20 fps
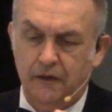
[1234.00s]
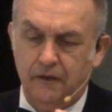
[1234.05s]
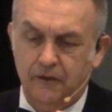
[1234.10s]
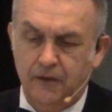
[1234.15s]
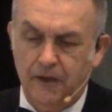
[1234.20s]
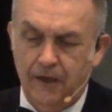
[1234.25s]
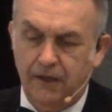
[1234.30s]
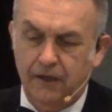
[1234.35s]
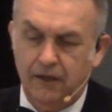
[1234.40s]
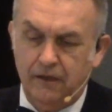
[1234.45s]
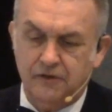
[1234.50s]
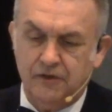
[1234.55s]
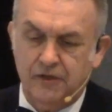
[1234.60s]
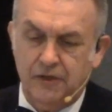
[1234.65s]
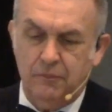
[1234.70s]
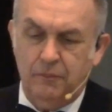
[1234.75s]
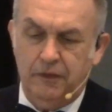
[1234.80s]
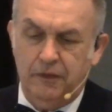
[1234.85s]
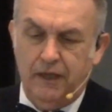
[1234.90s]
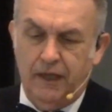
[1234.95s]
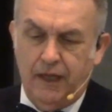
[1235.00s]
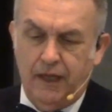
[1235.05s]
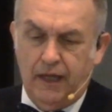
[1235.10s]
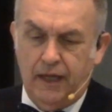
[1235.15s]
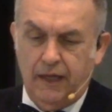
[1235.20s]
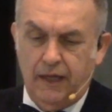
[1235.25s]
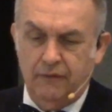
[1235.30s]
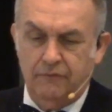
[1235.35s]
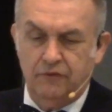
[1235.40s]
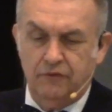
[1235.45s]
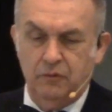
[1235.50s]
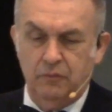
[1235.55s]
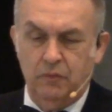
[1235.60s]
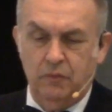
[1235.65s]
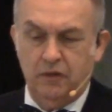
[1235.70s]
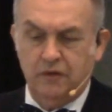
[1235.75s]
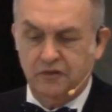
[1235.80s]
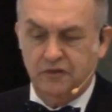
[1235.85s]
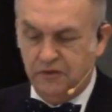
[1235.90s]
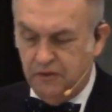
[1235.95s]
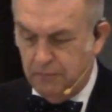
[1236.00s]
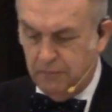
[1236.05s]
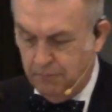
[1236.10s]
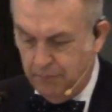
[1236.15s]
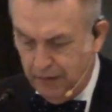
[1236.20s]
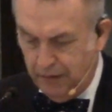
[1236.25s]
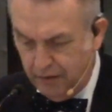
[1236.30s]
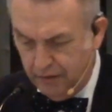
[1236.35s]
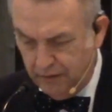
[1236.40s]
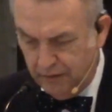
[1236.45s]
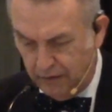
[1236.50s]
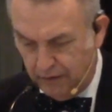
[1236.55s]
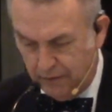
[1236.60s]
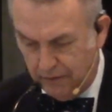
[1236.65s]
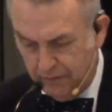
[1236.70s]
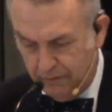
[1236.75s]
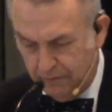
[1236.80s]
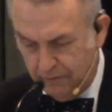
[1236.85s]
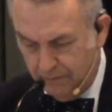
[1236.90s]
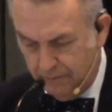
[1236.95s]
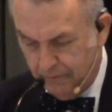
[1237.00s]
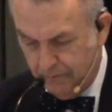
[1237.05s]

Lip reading: tendency we have towards dominion